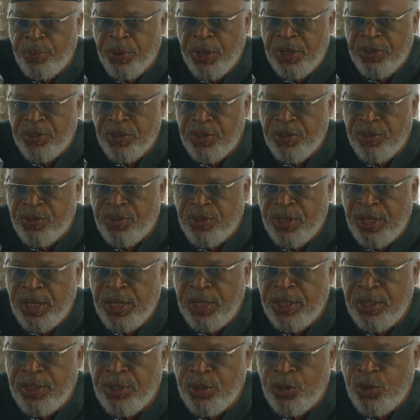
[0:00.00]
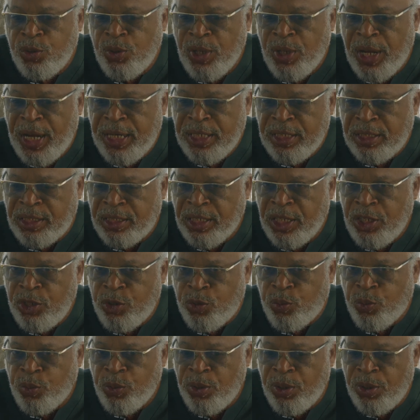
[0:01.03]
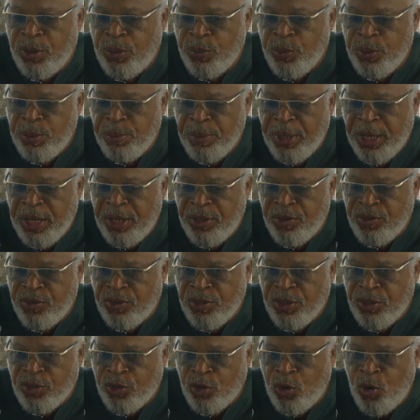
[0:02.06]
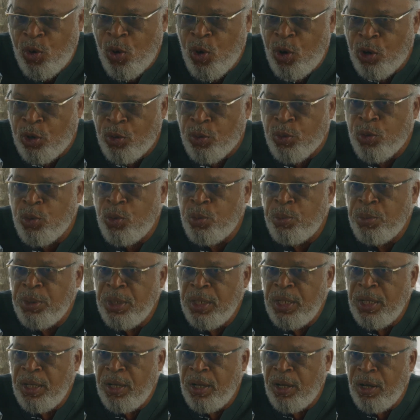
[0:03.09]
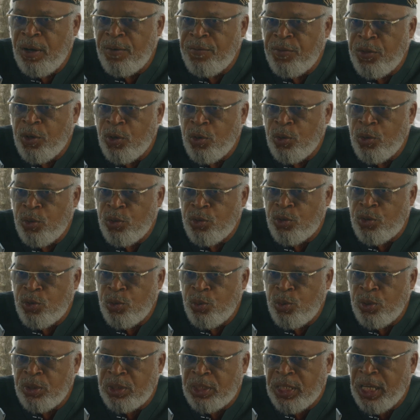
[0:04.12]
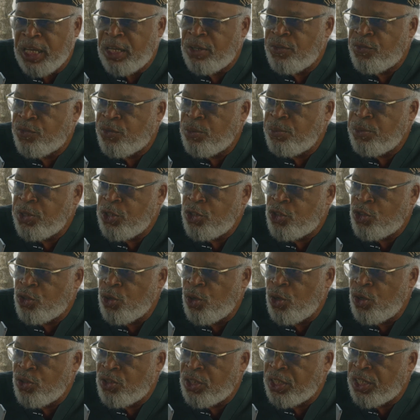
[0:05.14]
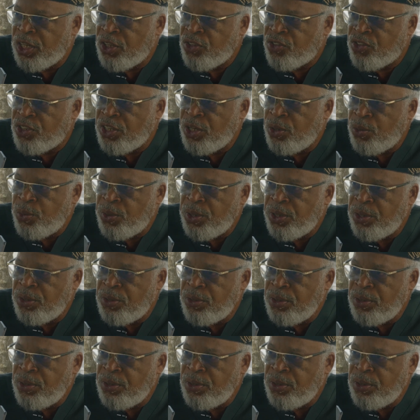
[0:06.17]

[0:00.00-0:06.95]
presence in the United States remains this core group of those who was taken from these shores against their will.